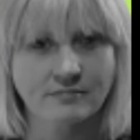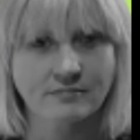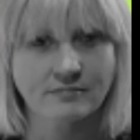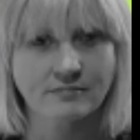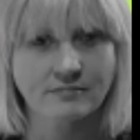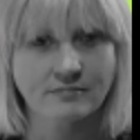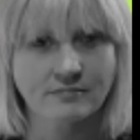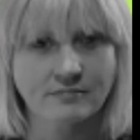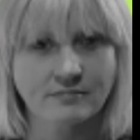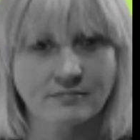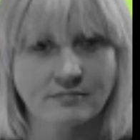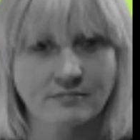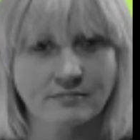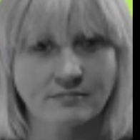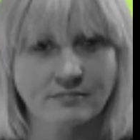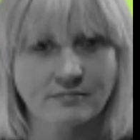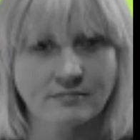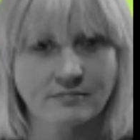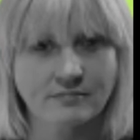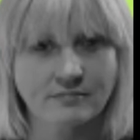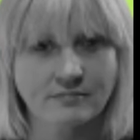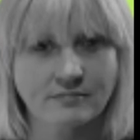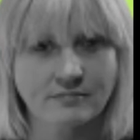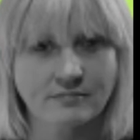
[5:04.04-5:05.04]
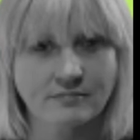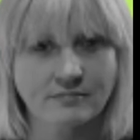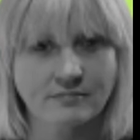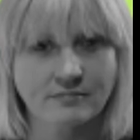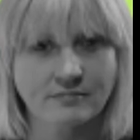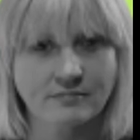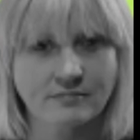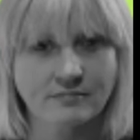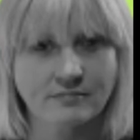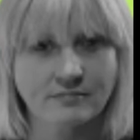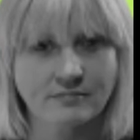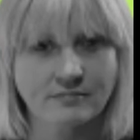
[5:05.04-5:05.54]

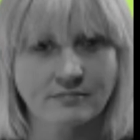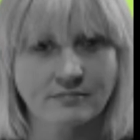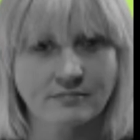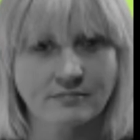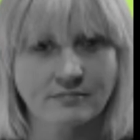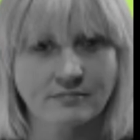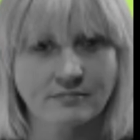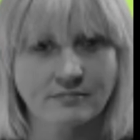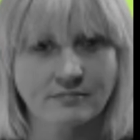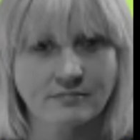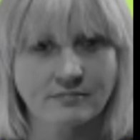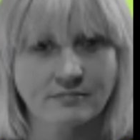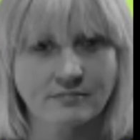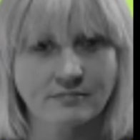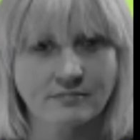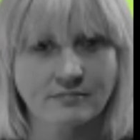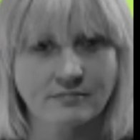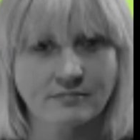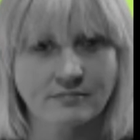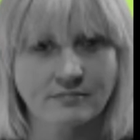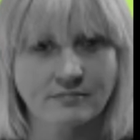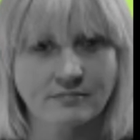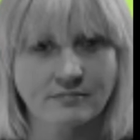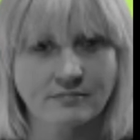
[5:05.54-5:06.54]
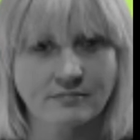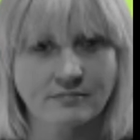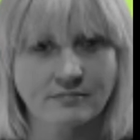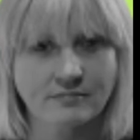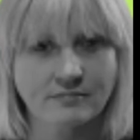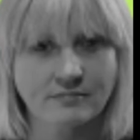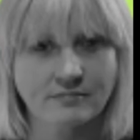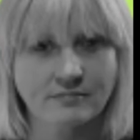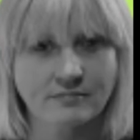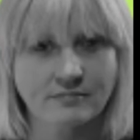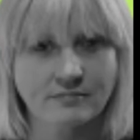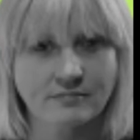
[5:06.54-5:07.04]

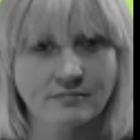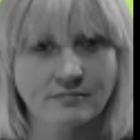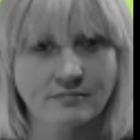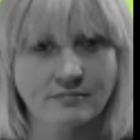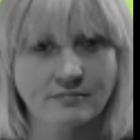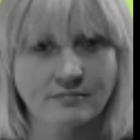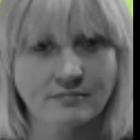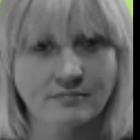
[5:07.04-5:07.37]
[no speech]